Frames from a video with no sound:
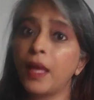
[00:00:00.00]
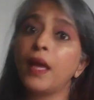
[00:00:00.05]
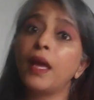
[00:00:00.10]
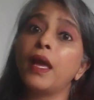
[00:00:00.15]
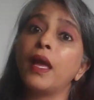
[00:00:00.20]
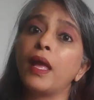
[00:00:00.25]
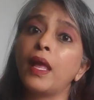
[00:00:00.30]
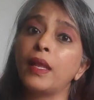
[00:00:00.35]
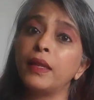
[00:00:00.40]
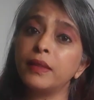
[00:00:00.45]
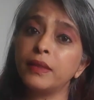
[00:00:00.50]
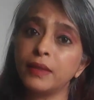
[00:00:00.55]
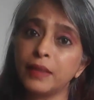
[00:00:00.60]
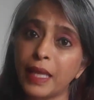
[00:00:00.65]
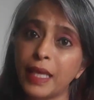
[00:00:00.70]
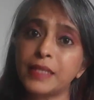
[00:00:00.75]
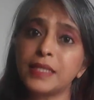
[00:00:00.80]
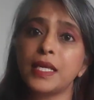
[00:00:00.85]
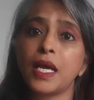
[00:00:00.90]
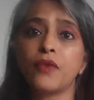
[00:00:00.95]
and
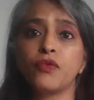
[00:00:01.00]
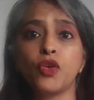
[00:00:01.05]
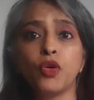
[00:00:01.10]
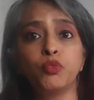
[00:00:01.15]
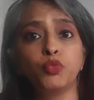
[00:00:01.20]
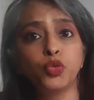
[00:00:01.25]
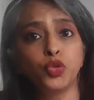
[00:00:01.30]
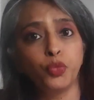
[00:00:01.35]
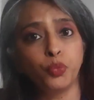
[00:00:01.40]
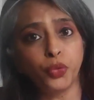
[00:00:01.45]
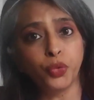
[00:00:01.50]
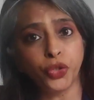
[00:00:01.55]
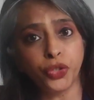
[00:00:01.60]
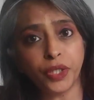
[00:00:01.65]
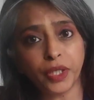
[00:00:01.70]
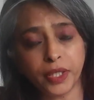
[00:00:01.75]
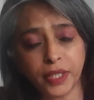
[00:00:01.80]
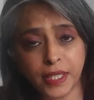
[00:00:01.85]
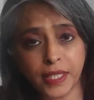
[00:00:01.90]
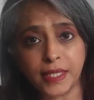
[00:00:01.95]
that's how your mood board
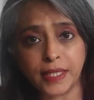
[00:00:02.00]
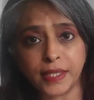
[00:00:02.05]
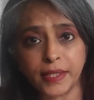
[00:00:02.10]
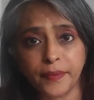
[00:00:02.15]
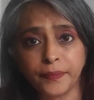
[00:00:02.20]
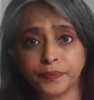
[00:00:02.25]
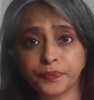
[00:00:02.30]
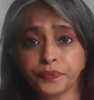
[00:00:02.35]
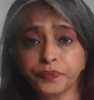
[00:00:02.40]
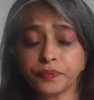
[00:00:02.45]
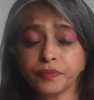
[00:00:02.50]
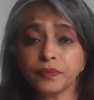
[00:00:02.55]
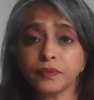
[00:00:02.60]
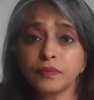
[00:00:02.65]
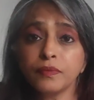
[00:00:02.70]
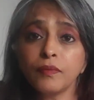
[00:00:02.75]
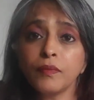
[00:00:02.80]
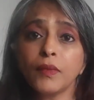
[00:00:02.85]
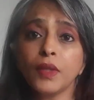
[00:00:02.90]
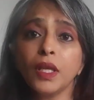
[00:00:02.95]
is
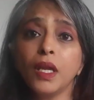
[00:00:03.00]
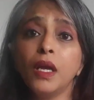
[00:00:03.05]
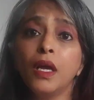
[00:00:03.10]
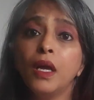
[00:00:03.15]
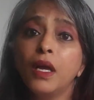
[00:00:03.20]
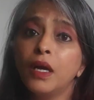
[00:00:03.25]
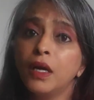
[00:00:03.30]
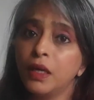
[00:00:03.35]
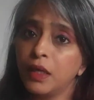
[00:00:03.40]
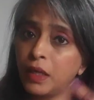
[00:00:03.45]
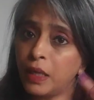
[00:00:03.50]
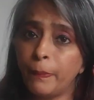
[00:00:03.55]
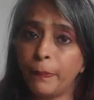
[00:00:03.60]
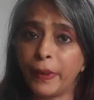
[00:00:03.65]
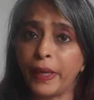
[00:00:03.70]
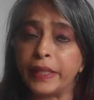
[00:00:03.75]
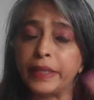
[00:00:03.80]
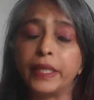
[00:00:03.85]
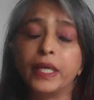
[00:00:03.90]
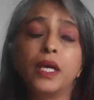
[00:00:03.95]

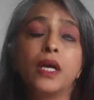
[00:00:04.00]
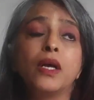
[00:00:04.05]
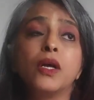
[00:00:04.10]
compiled.